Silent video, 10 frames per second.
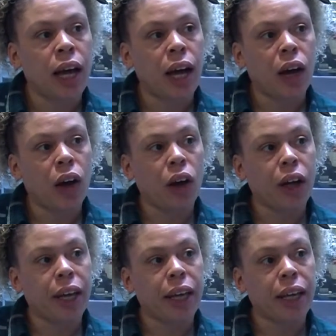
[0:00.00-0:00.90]

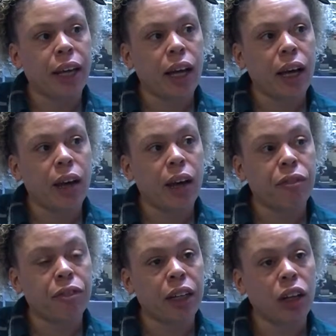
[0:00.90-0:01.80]
I
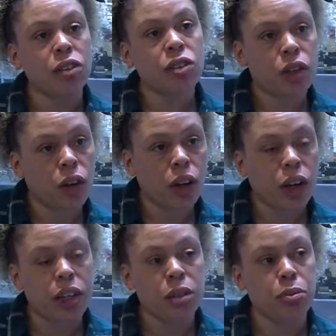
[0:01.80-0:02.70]
freelance
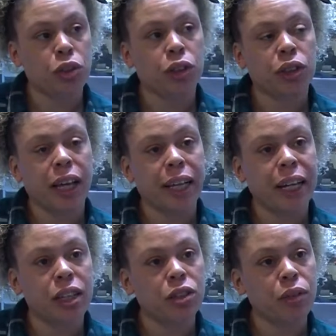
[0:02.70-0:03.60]
as a producer and
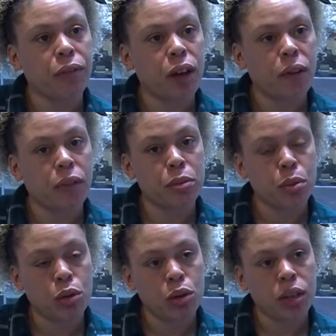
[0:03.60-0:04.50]
editor on 5 Live
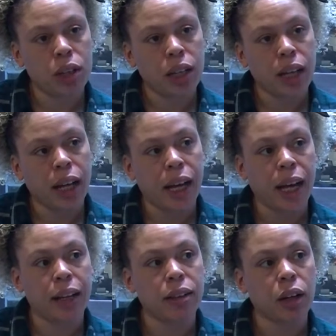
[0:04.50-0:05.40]
Sport,
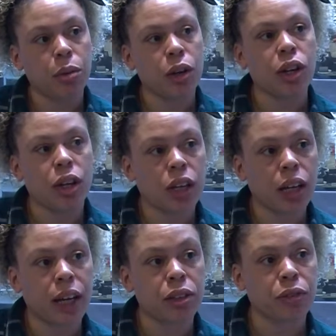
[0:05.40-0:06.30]
and I work
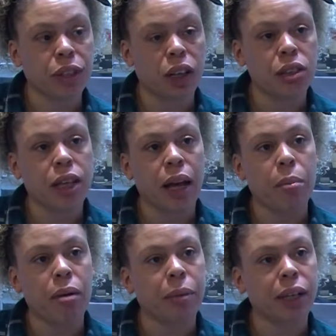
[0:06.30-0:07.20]
as a freelancer at
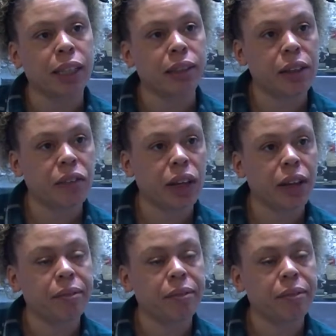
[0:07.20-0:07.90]
Premier League TV.